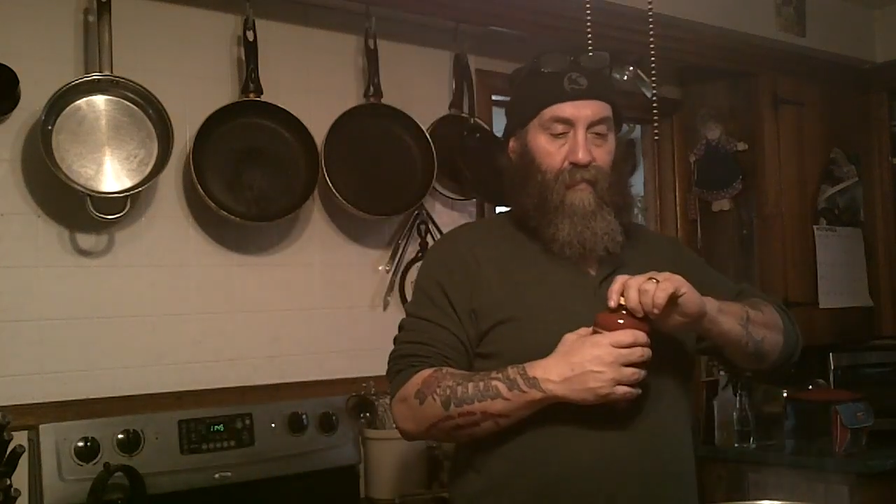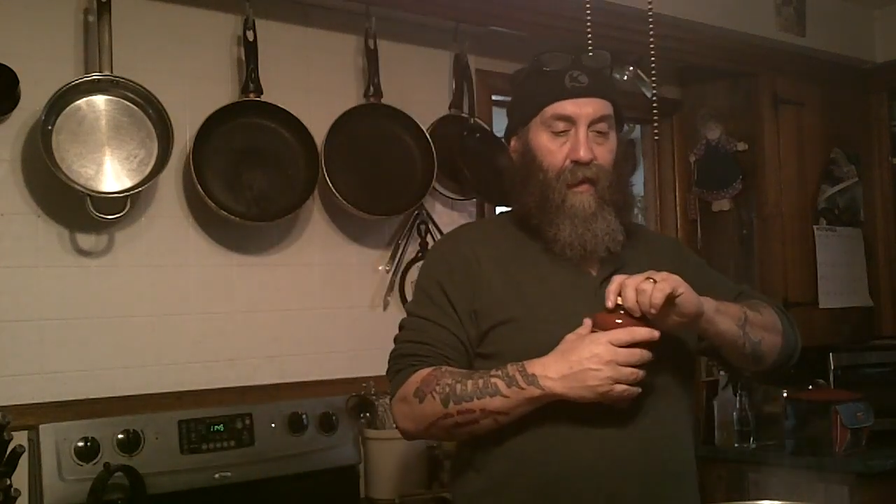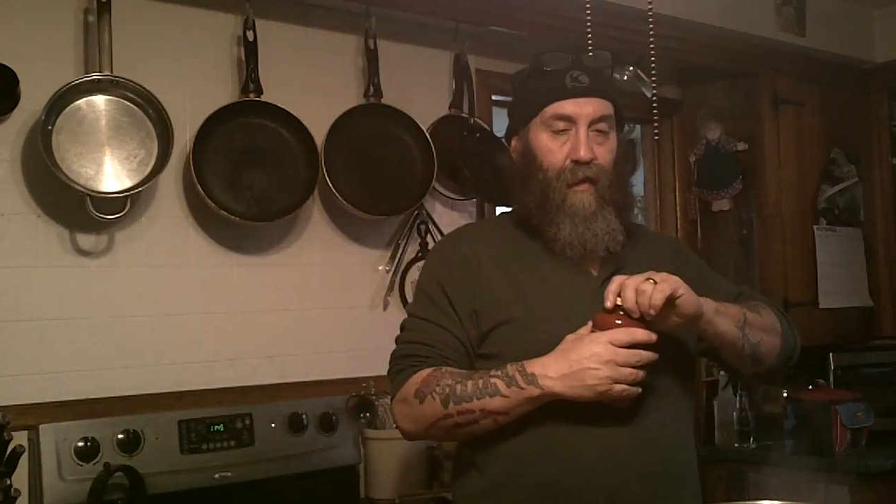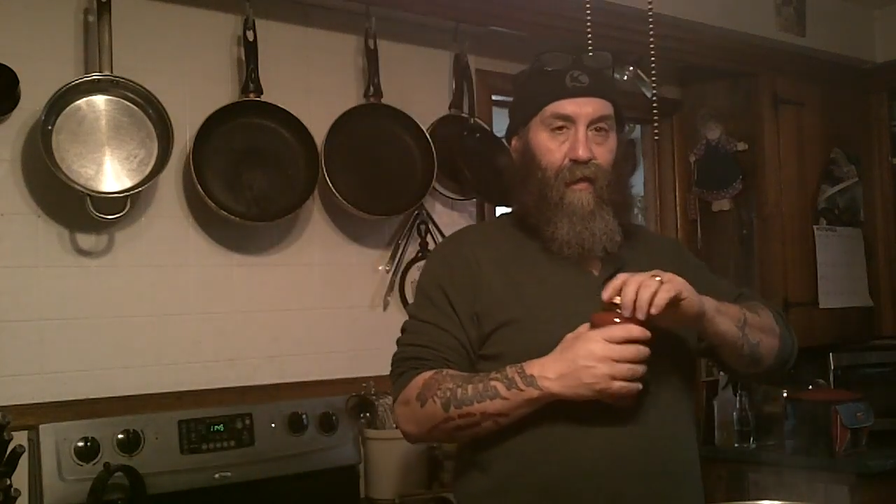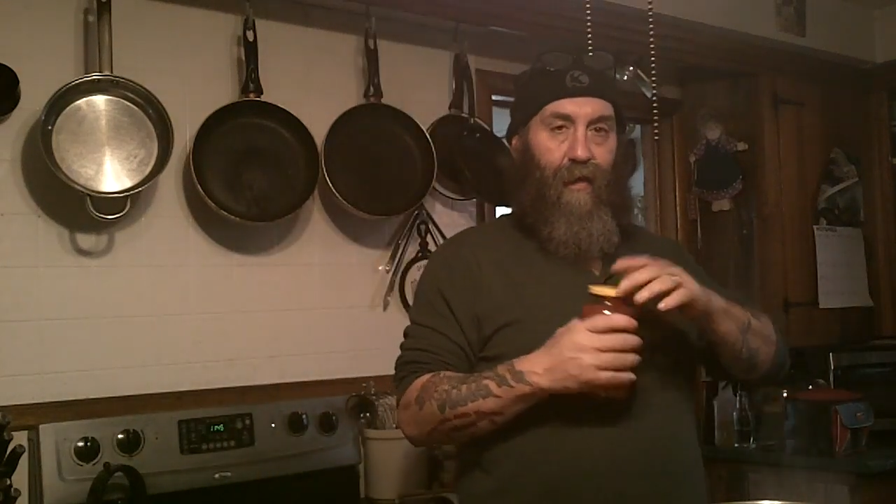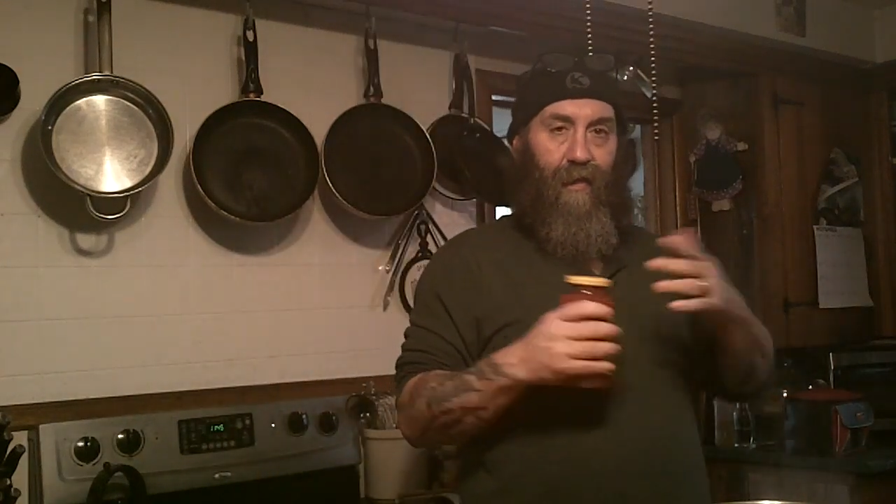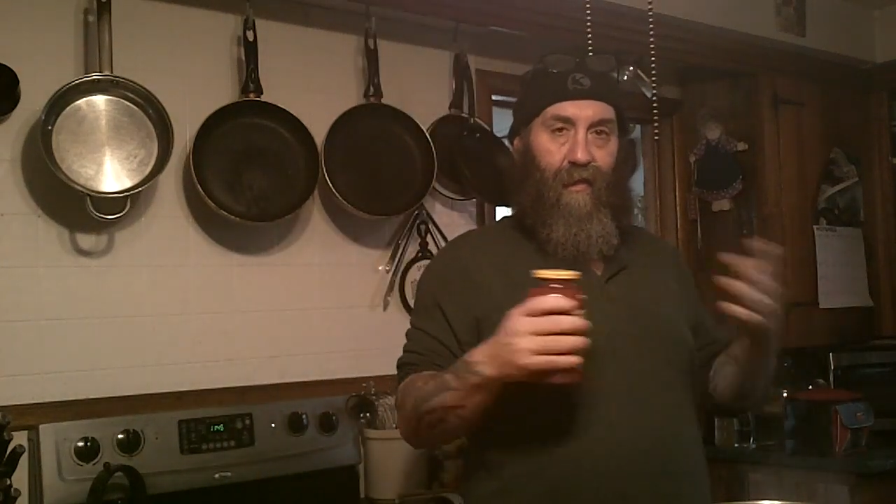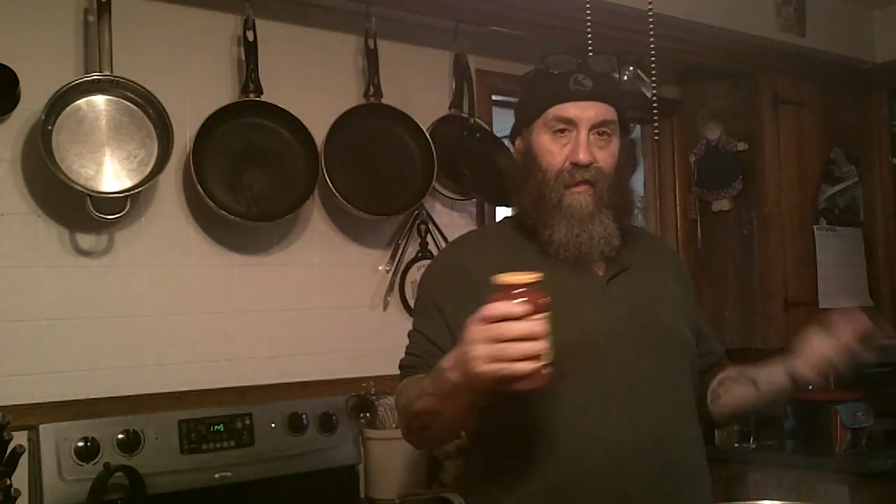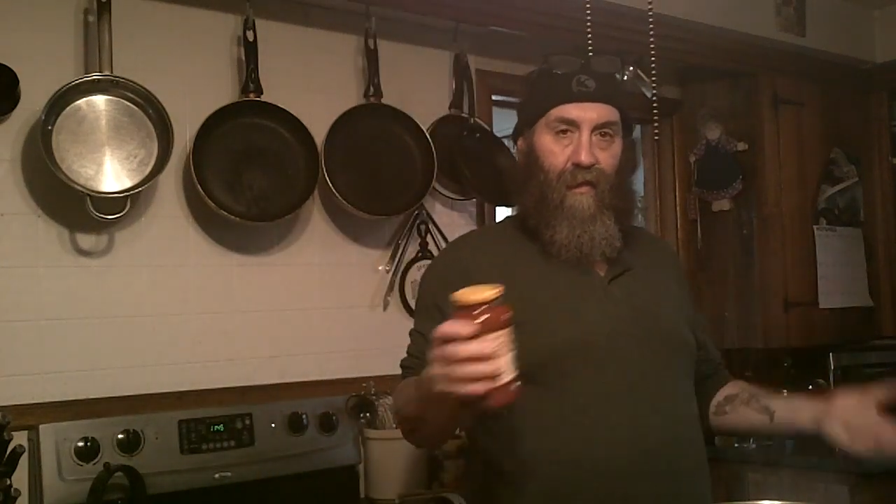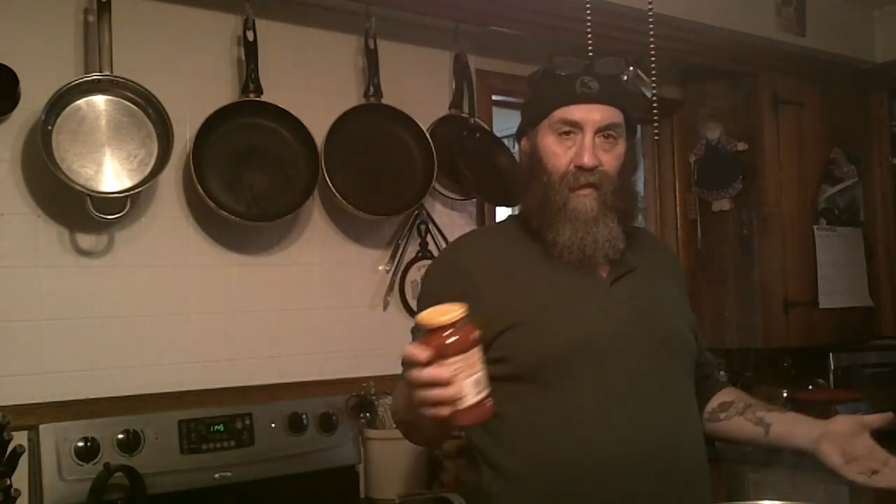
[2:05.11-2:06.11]
but this
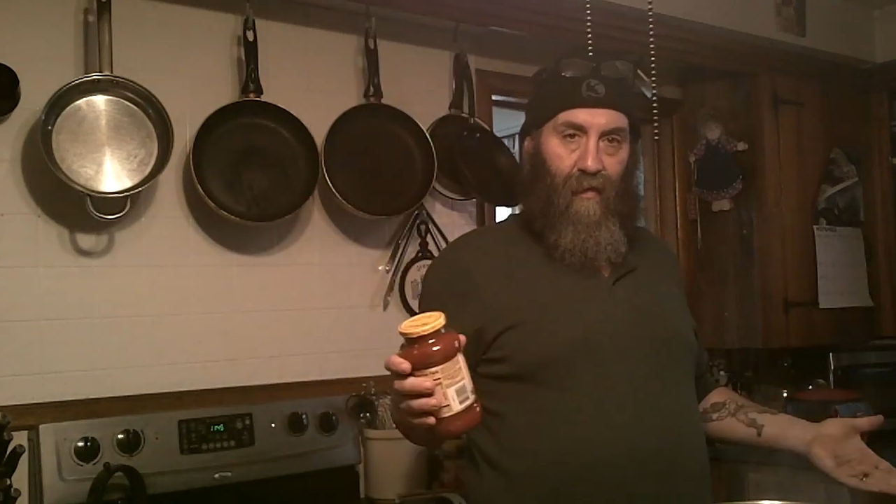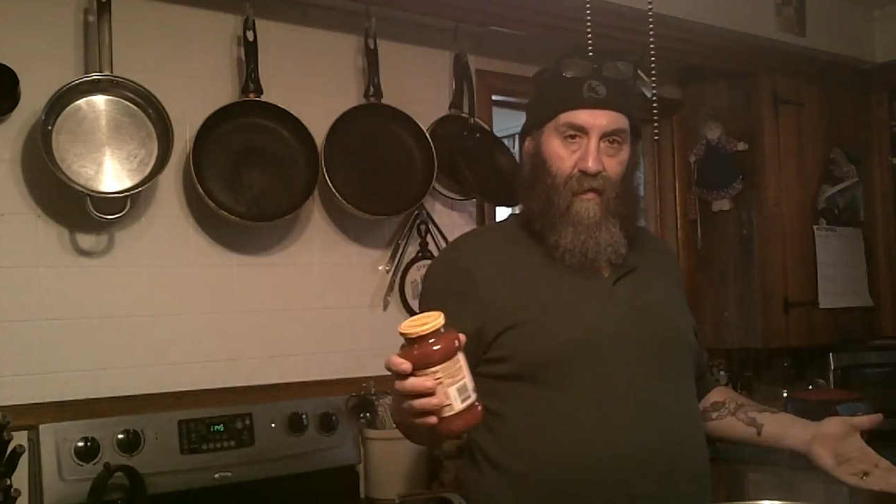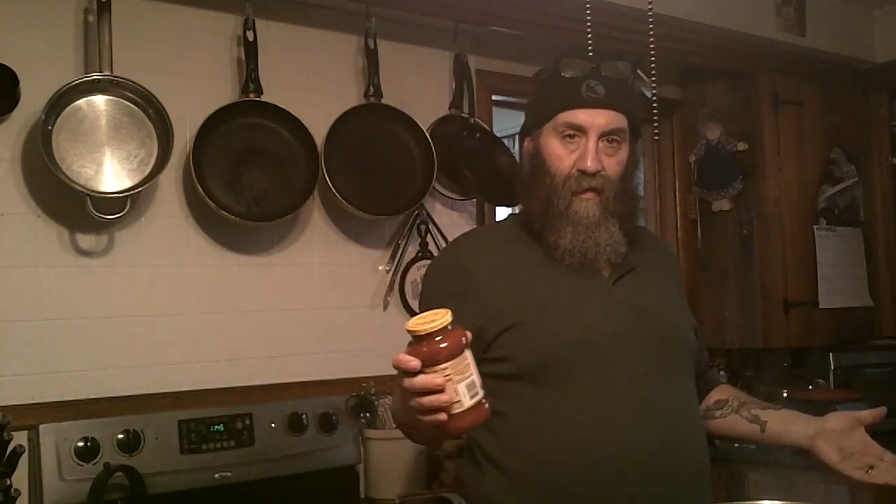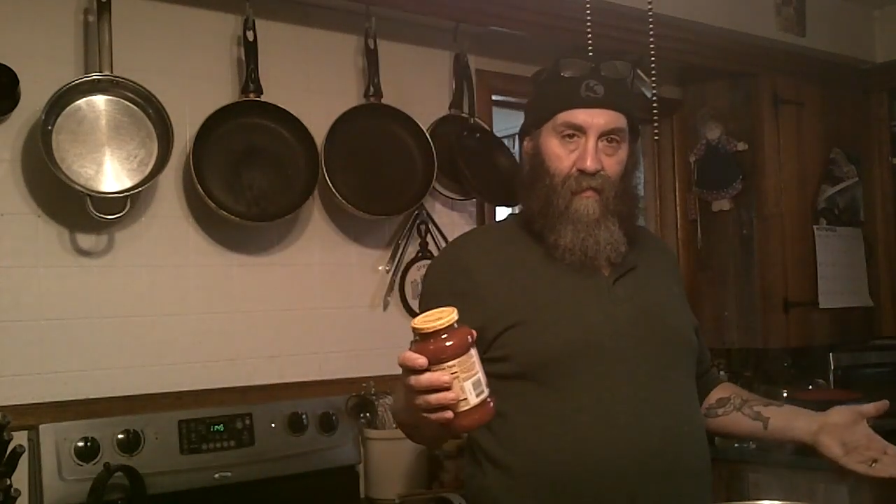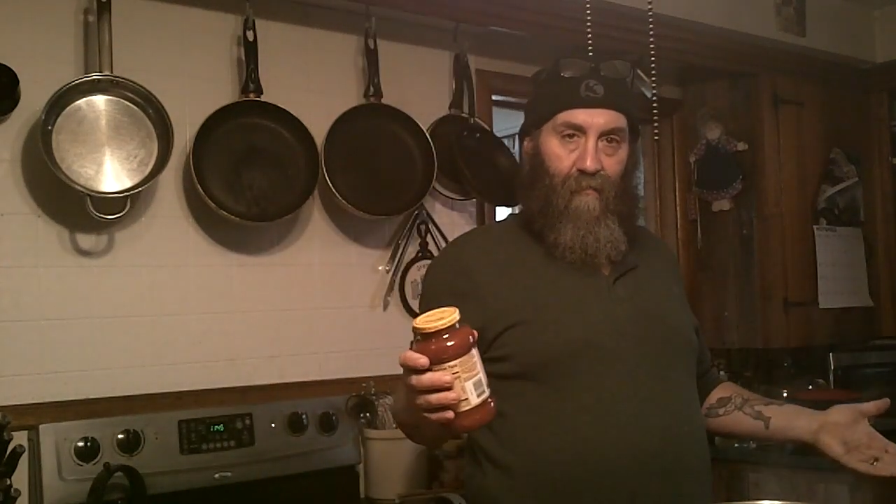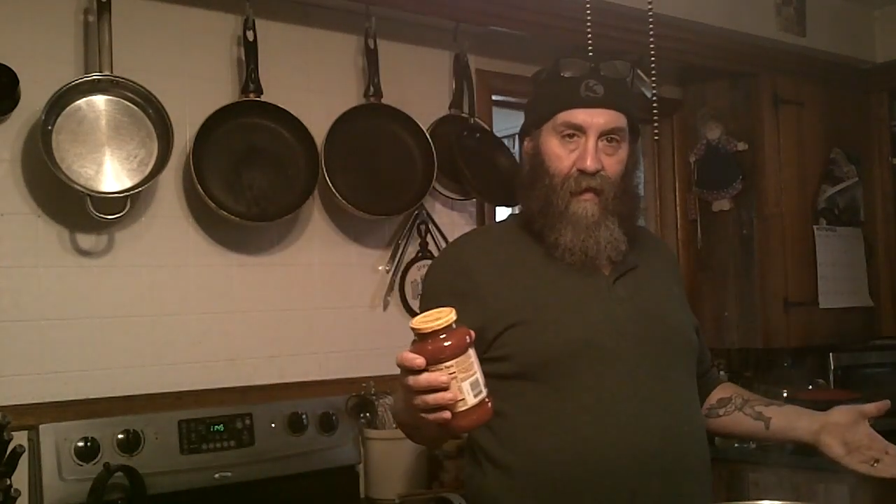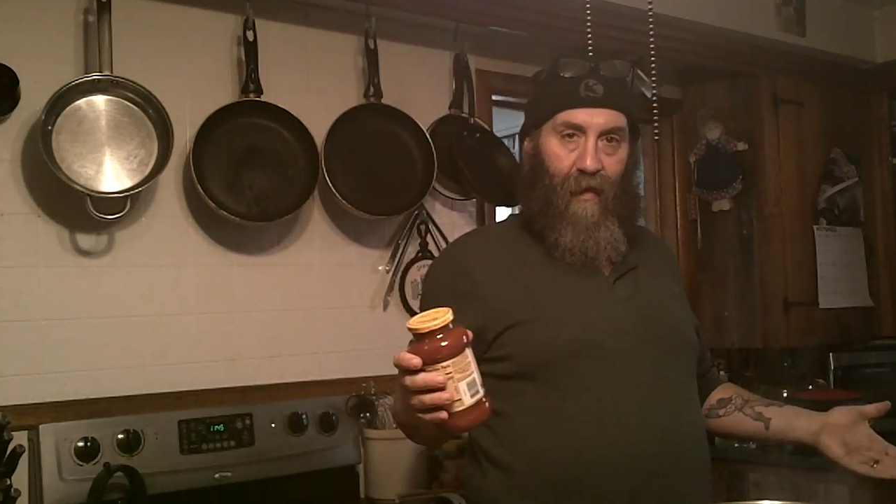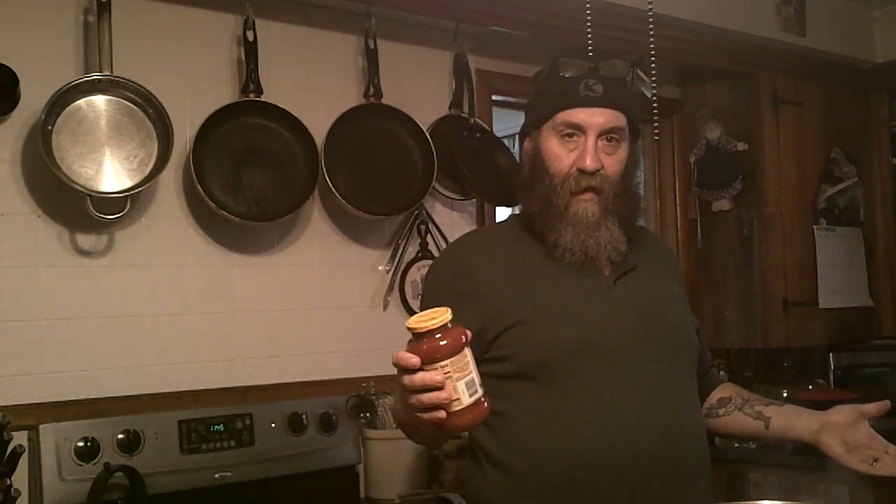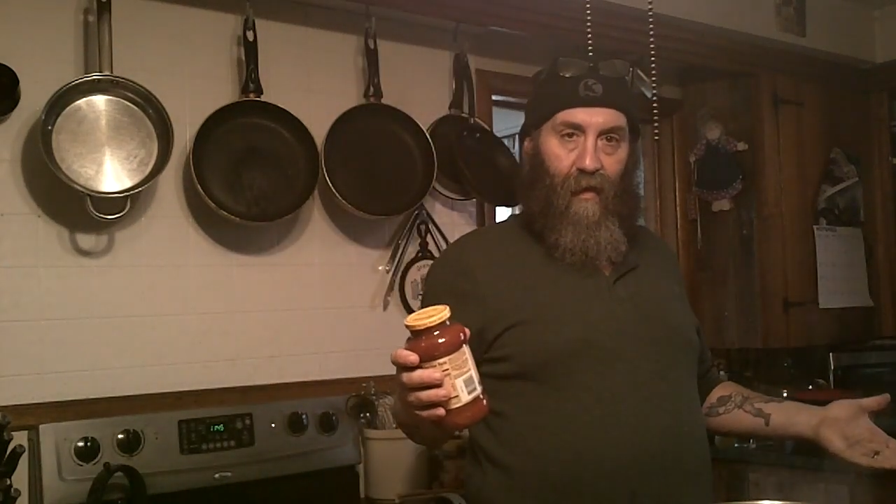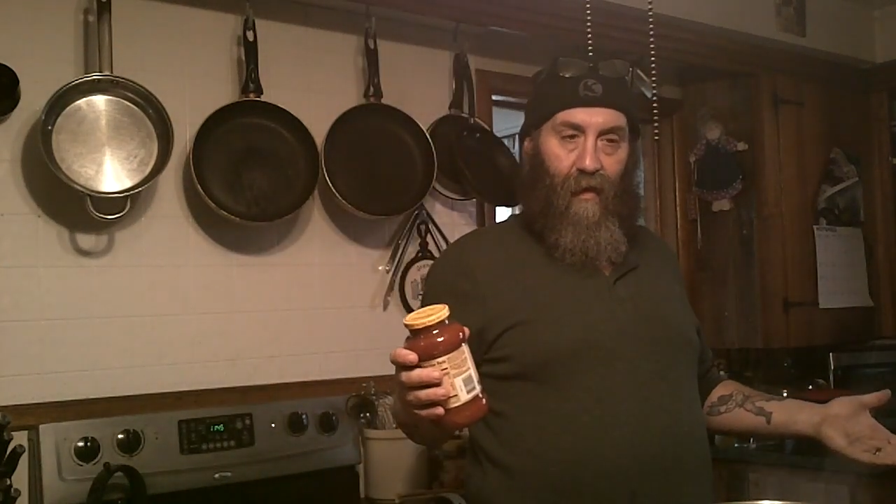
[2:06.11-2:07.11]
is
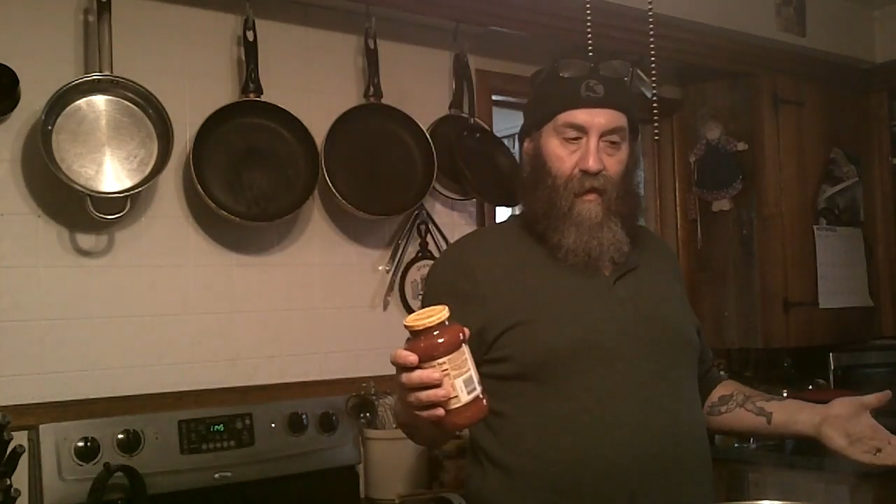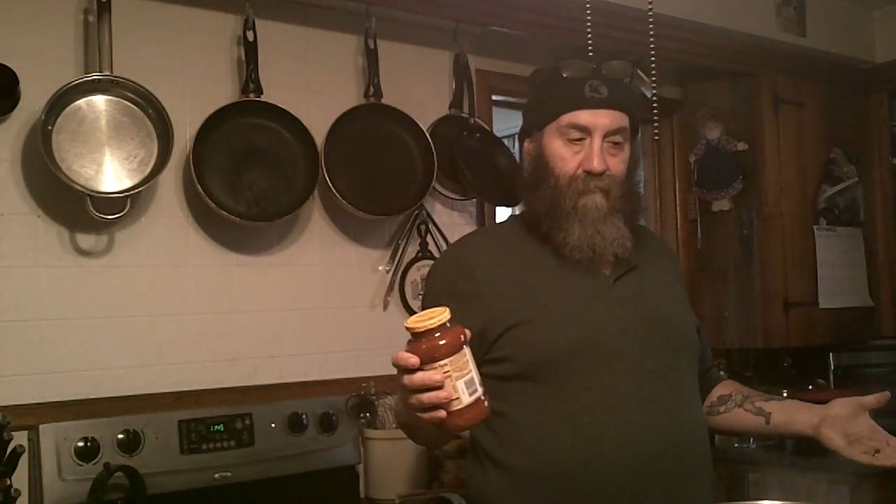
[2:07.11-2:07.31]
making